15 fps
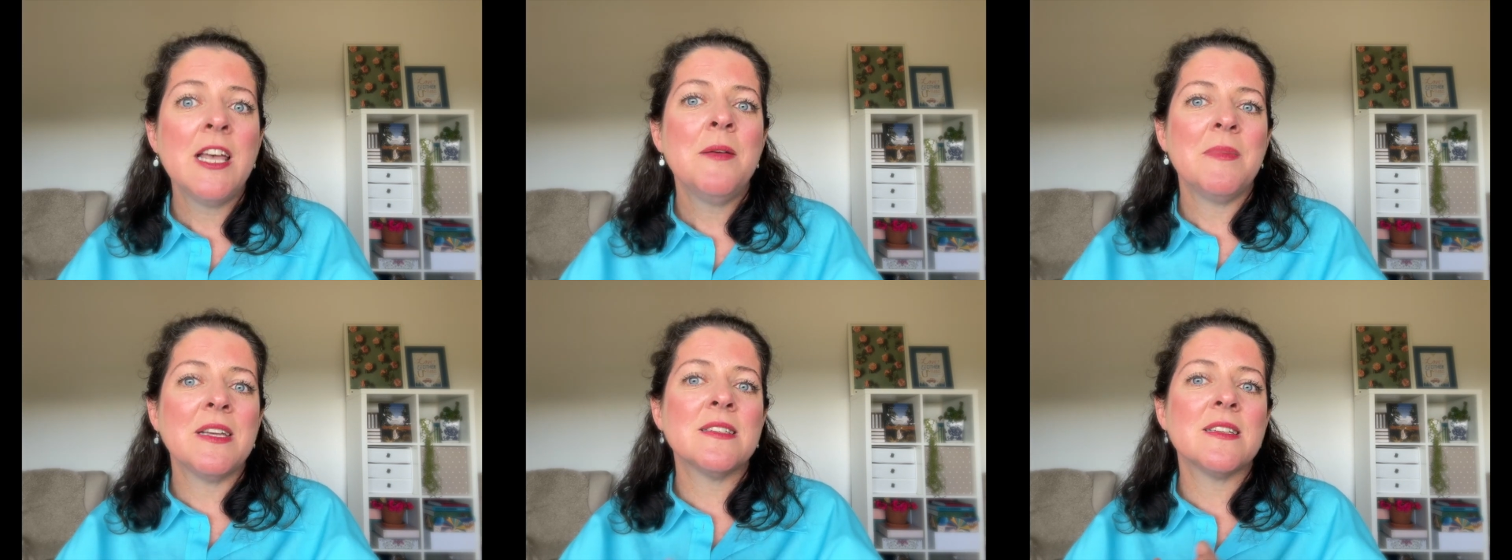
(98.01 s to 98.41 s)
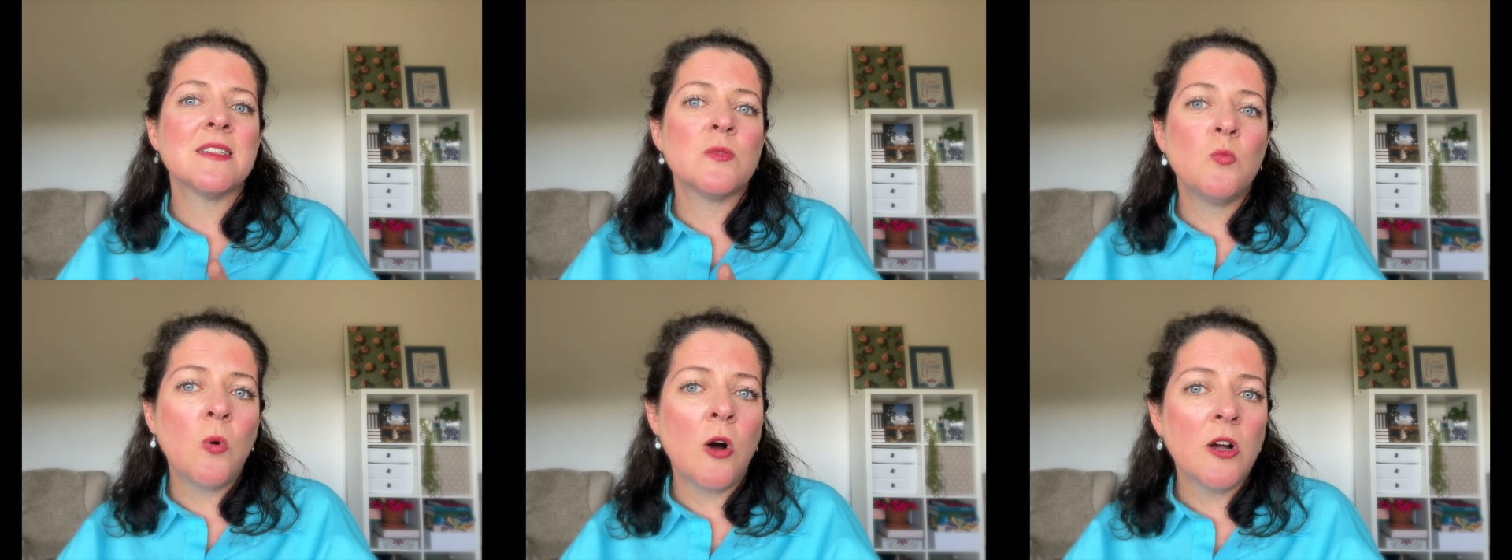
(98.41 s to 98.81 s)
because
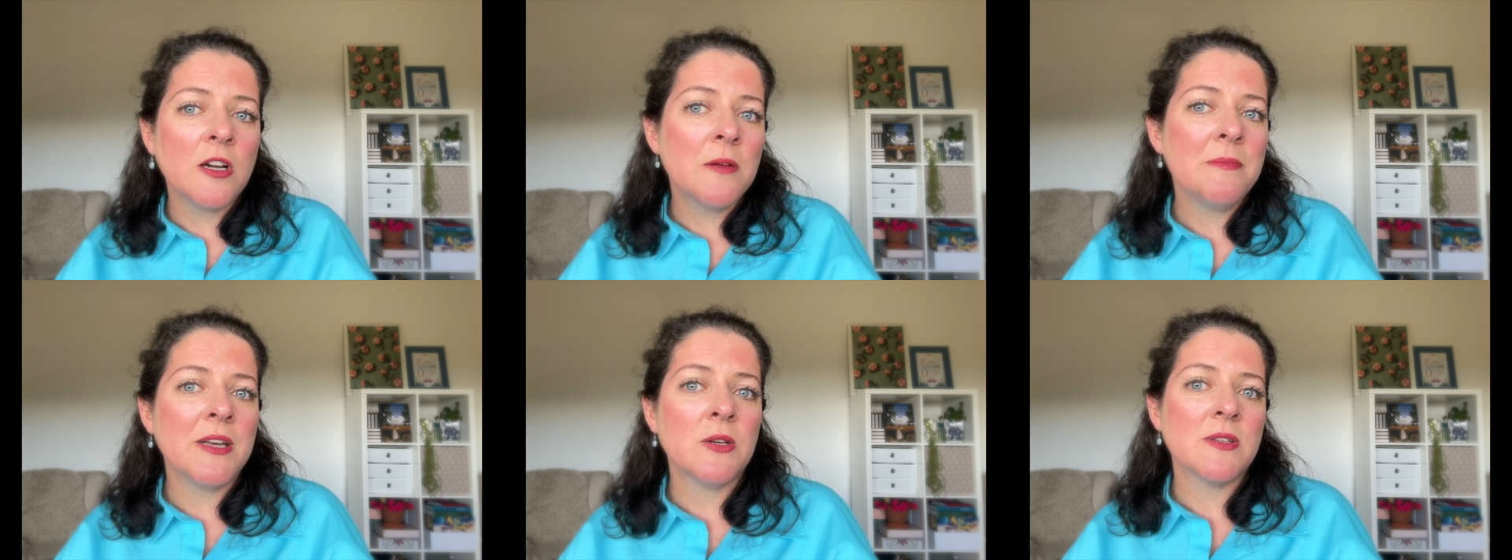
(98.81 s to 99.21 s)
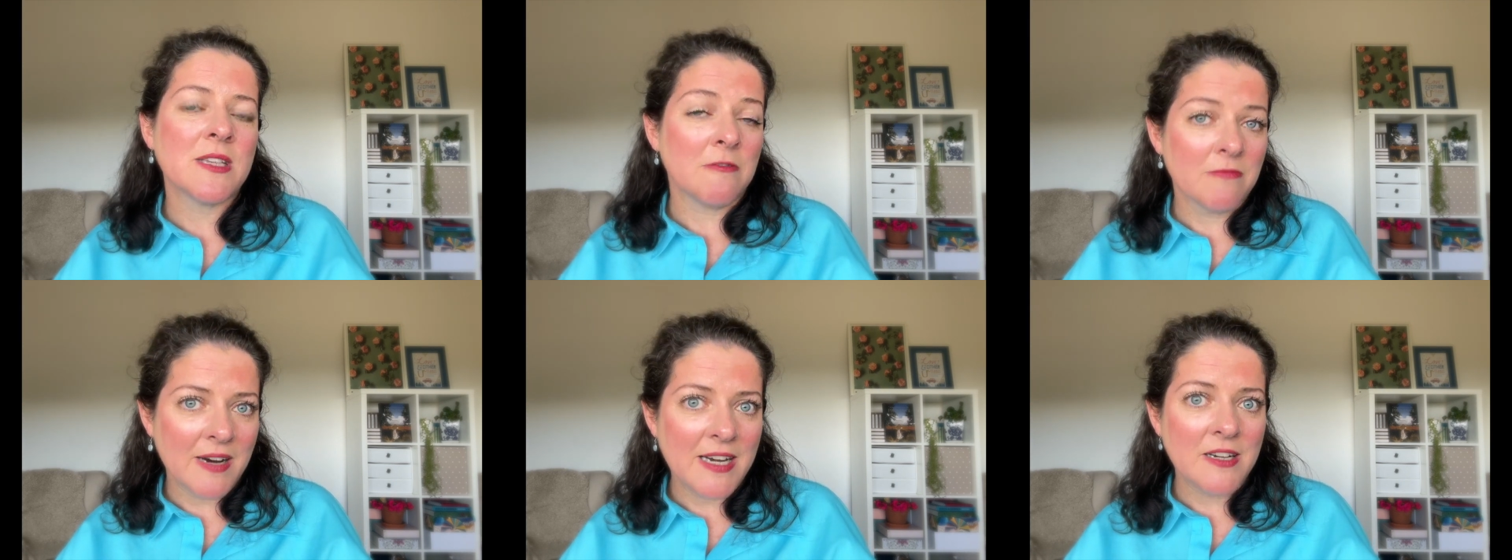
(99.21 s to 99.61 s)
it's what compels
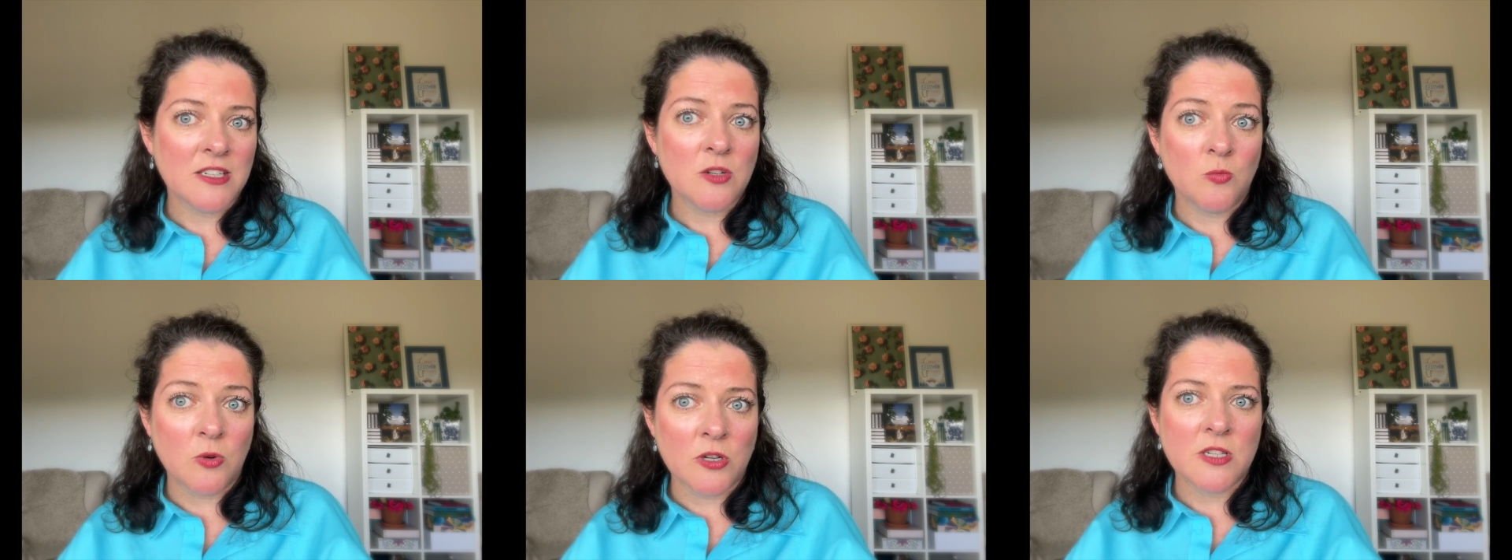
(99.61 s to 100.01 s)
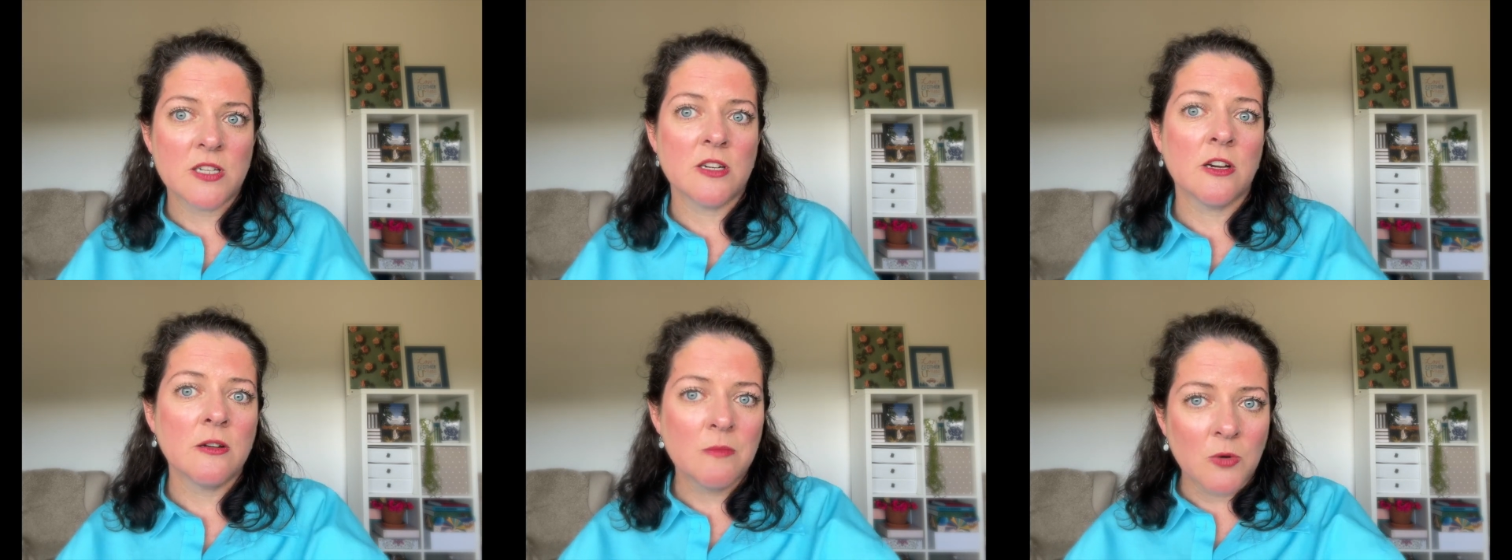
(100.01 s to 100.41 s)
a reader to want
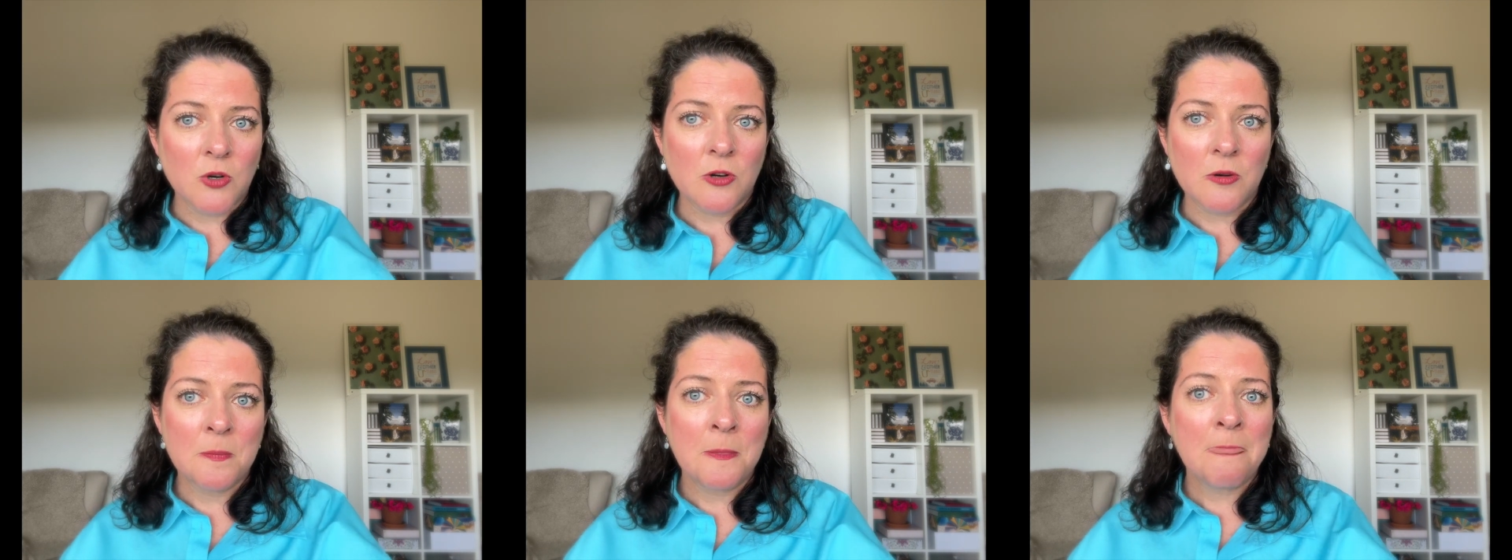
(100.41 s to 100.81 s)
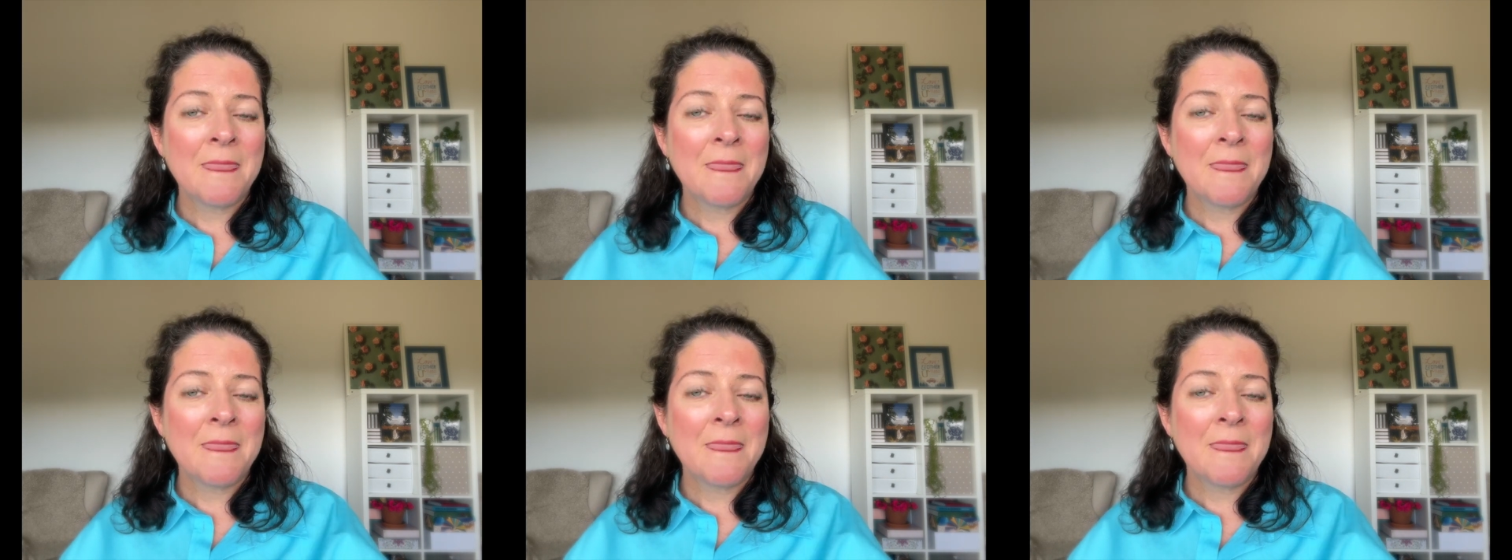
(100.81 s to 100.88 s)
to know more.